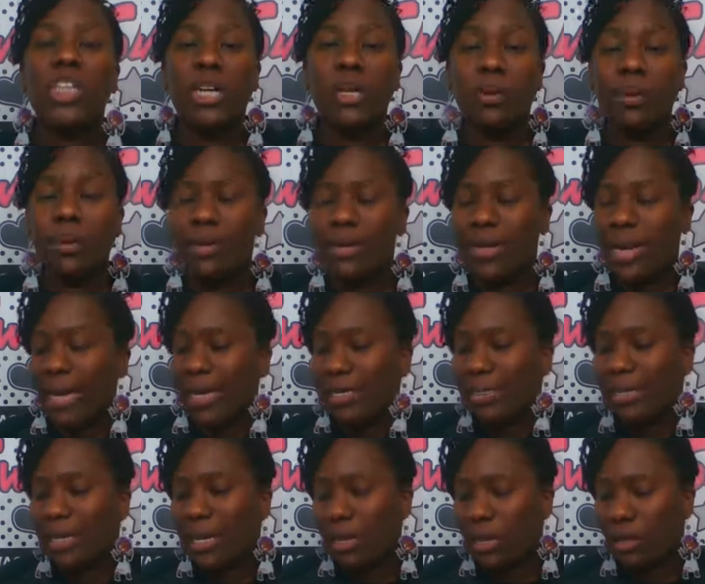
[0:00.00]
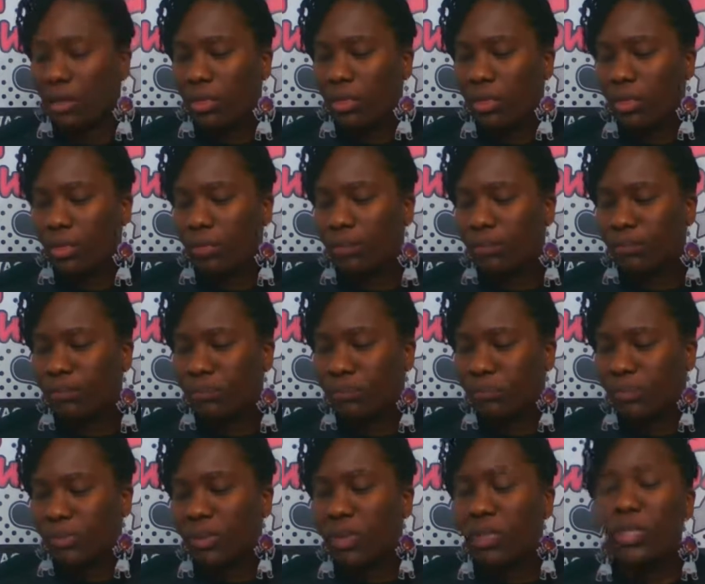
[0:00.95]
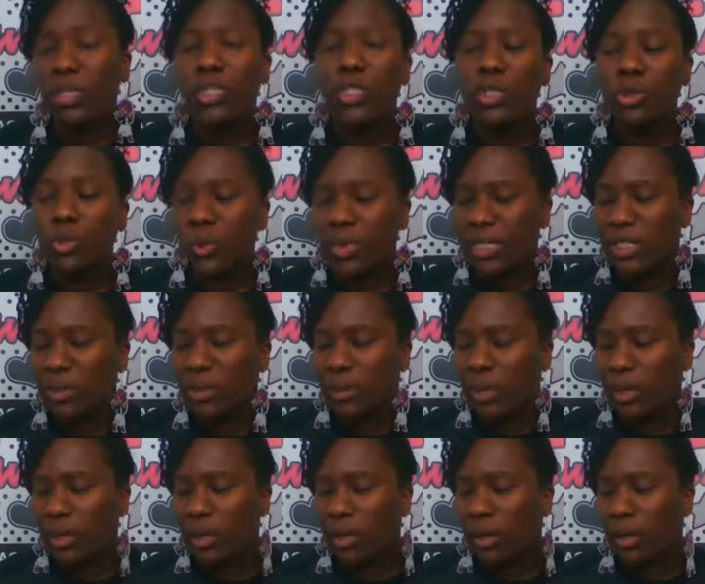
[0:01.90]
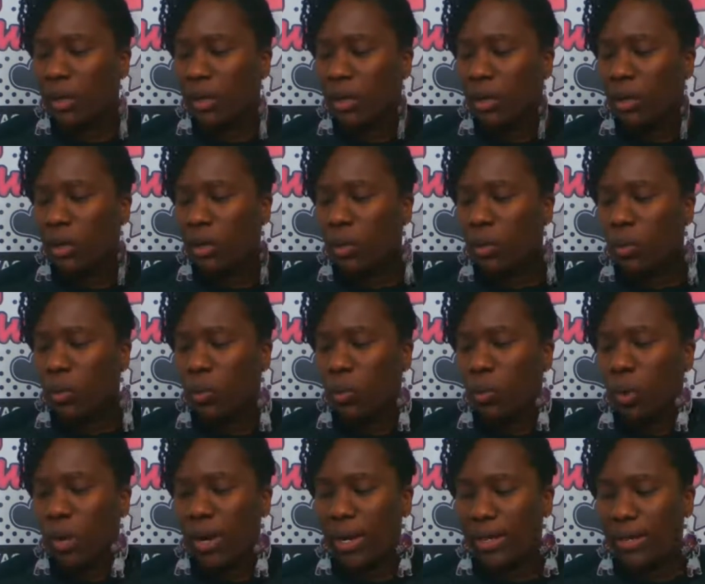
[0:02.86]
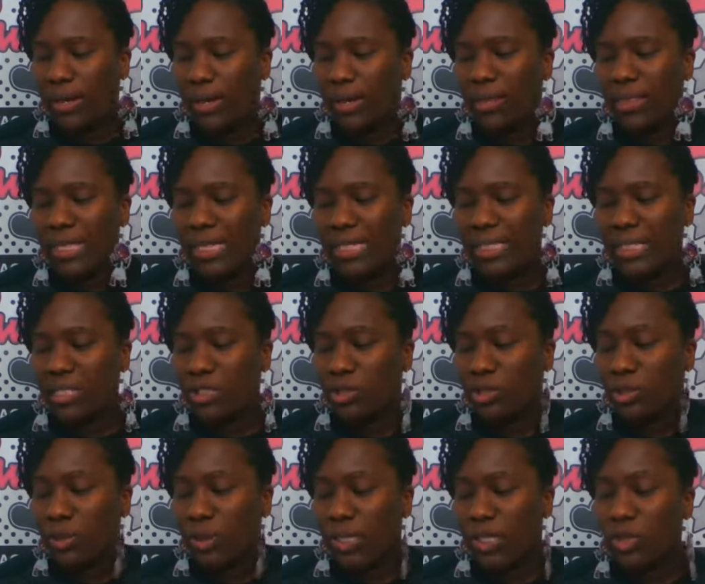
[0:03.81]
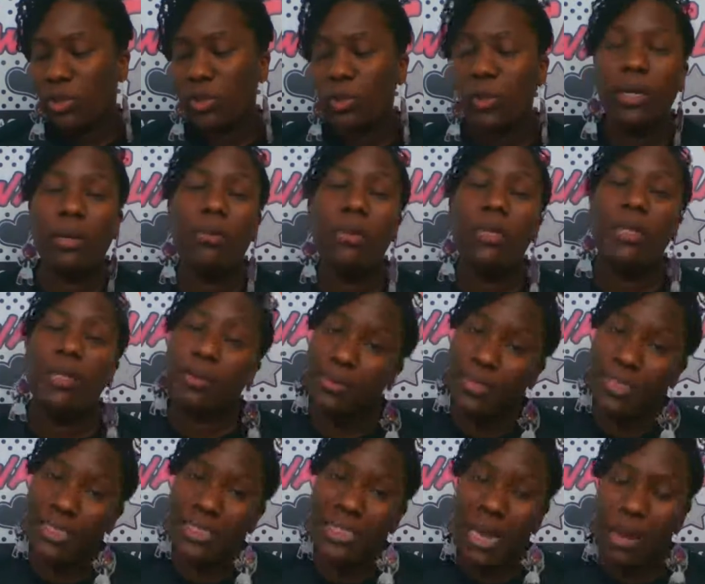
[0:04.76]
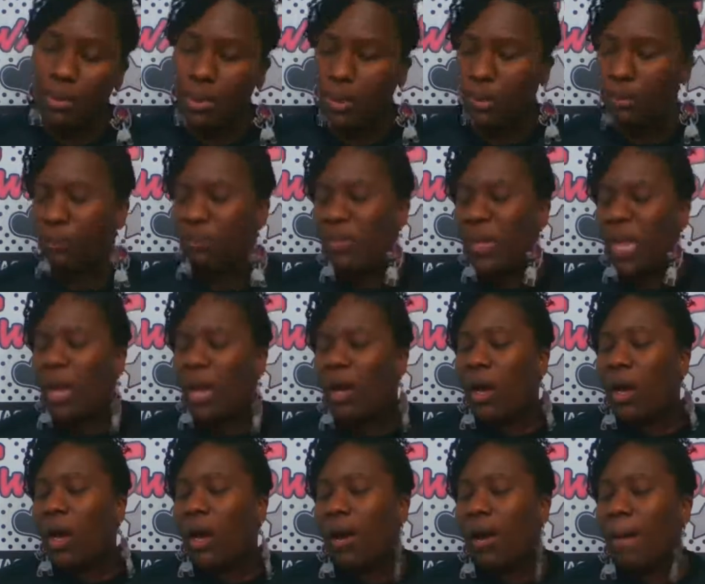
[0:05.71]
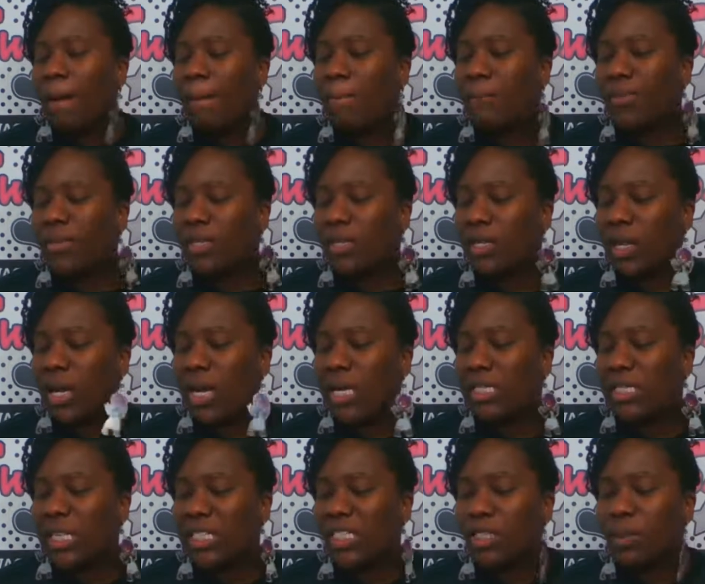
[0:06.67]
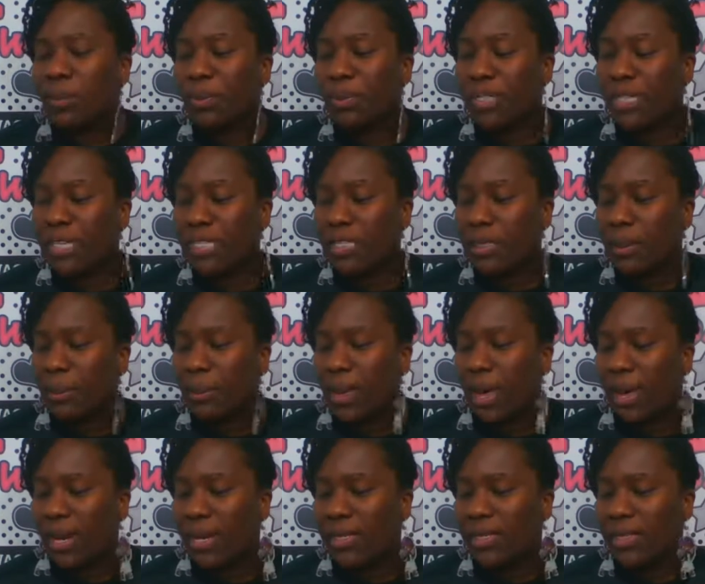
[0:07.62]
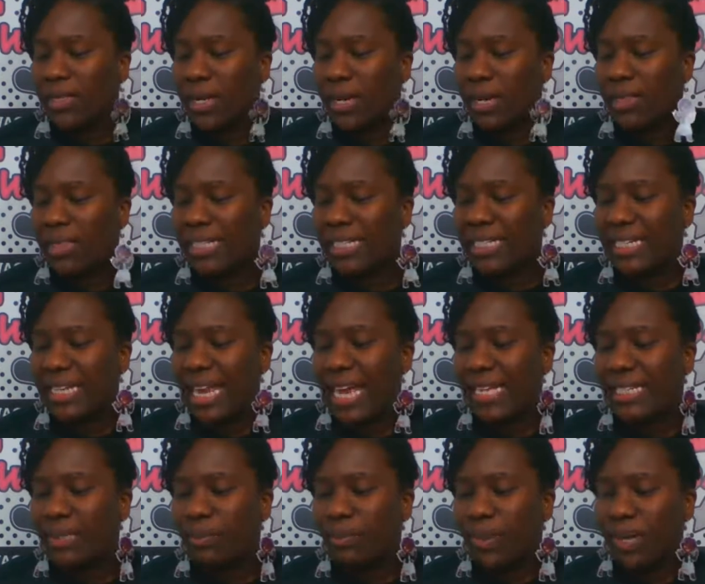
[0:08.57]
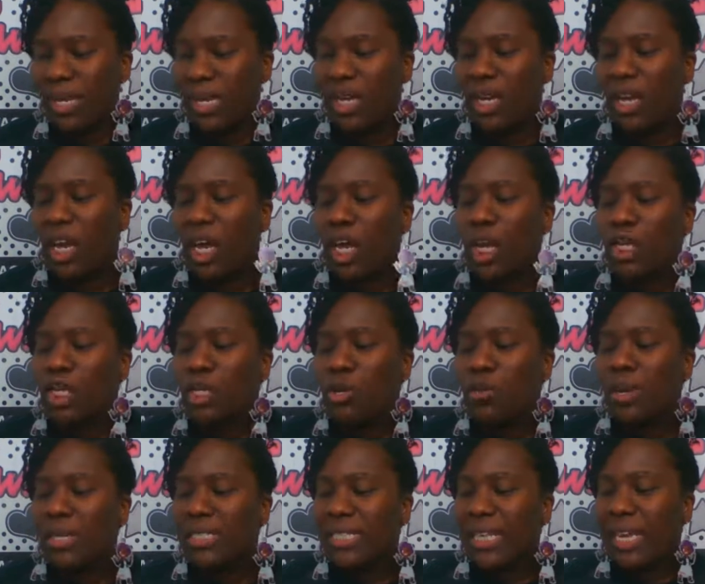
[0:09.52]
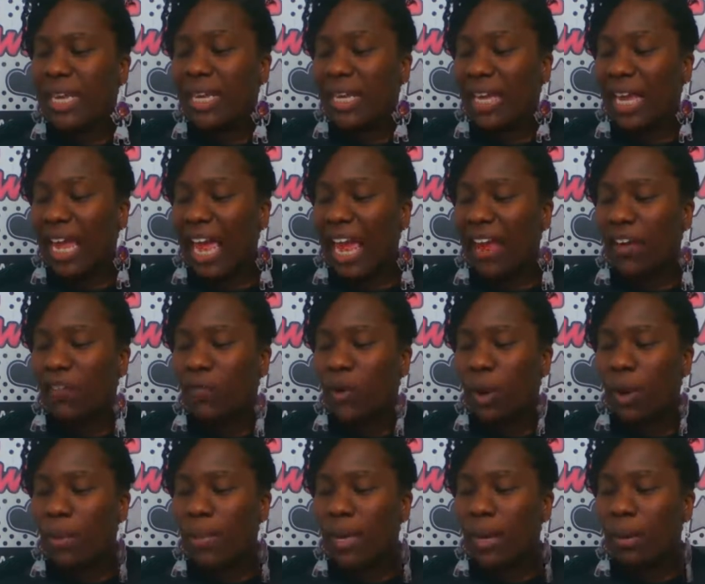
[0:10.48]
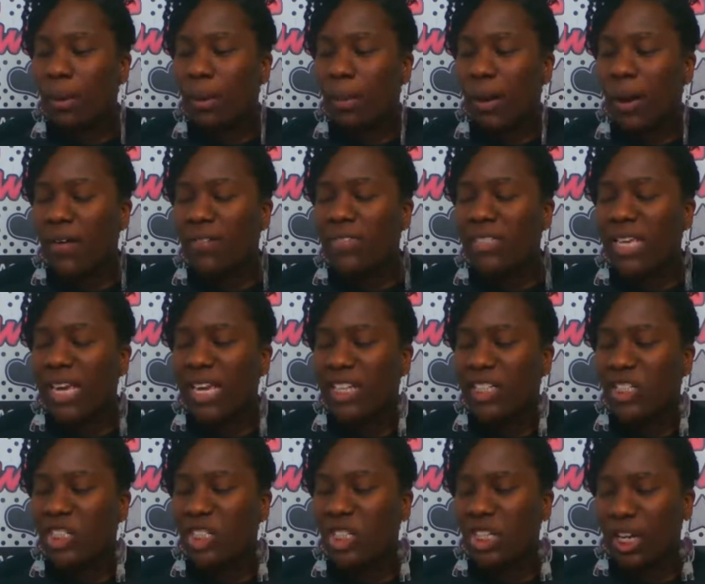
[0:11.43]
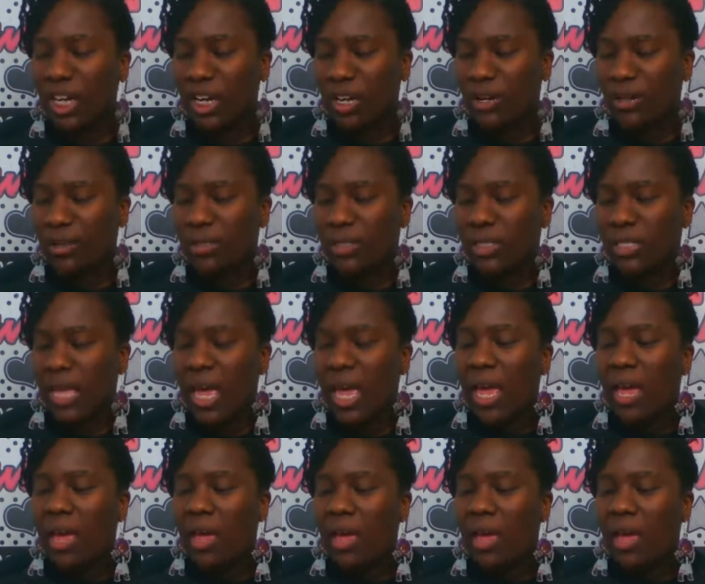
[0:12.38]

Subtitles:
January 19th, 2021. This says 2020, but there was a typo. It says to participate in the DSP, you must indicate for a minimum of 10 shares